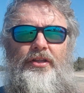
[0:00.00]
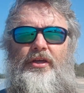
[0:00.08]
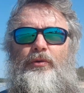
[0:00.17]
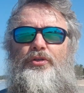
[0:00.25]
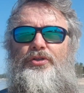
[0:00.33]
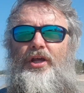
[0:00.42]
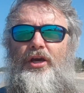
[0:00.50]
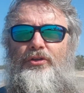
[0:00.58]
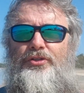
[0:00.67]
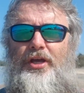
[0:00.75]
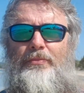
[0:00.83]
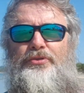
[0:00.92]
There was no
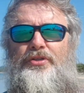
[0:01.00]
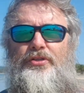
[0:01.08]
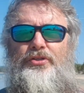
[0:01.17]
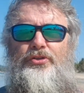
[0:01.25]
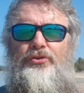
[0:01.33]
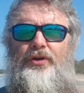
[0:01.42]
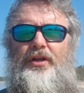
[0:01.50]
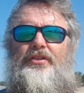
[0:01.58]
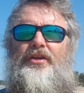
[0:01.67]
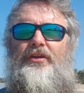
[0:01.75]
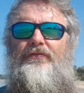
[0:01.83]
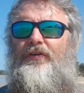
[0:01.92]
substance or
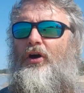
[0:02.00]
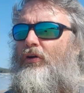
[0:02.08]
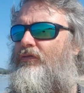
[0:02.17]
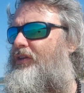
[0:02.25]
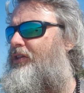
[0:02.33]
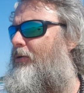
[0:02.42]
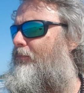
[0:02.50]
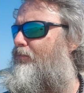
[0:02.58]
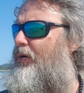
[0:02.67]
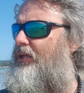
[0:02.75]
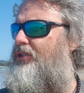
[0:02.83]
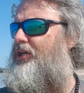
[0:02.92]
anything involved in them.
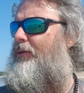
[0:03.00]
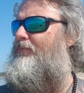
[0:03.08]
But